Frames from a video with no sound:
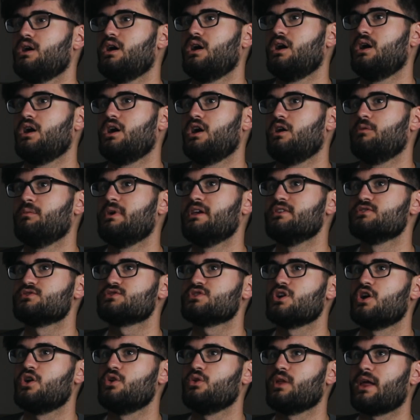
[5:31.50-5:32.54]
And
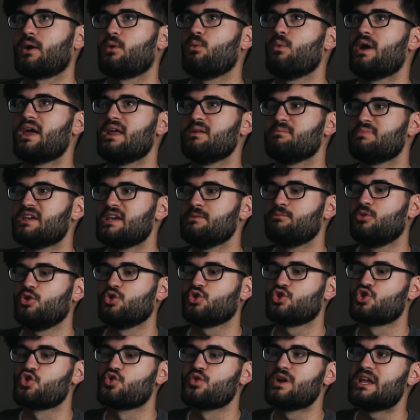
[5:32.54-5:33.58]
so when people
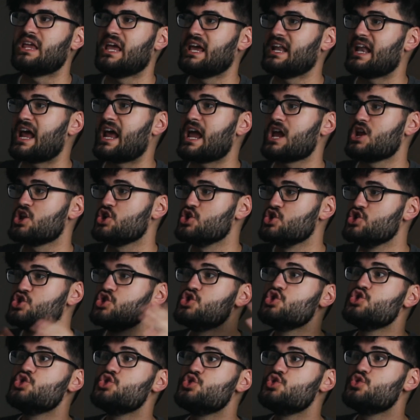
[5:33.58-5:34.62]
create a
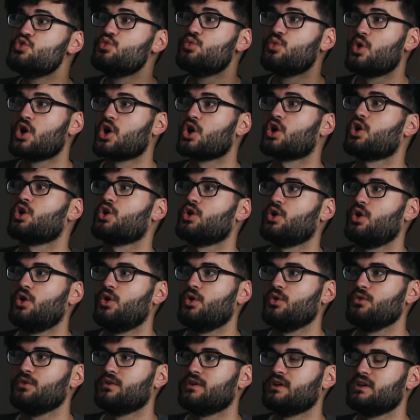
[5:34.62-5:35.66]
new
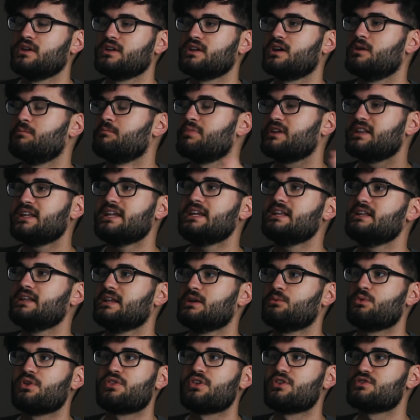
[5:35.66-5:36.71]
world completely
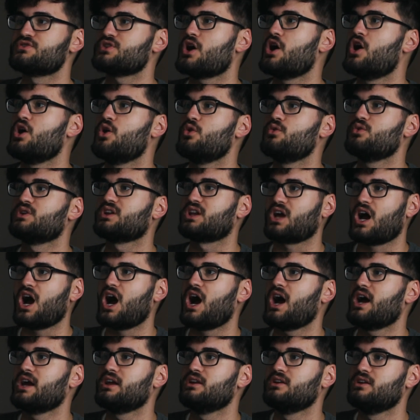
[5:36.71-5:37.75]
with its own
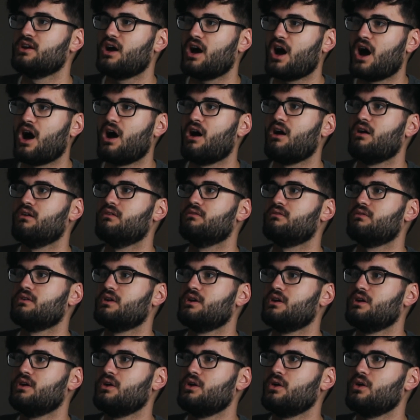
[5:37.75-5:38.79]
kind of
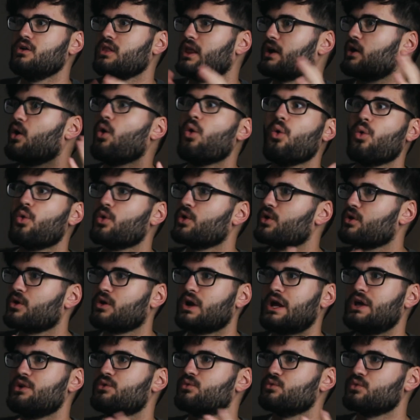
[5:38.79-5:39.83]
order
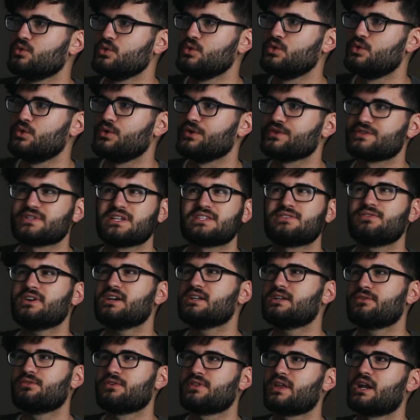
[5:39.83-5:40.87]
and rules, it's very
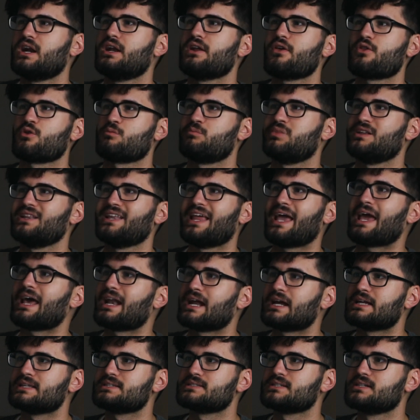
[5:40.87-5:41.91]
different than another
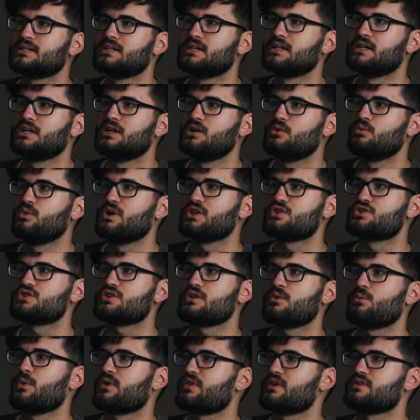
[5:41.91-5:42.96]
planet, which
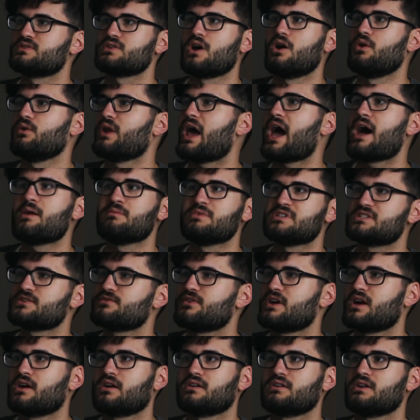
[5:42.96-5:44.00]
with its own
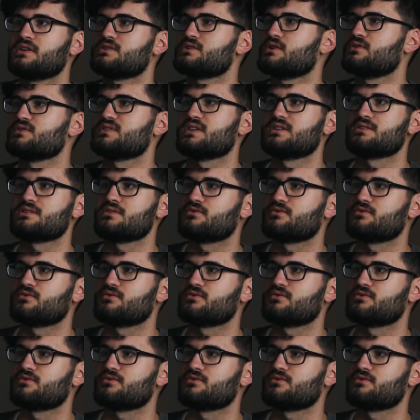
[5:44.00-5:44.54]
atmosphere and its own sense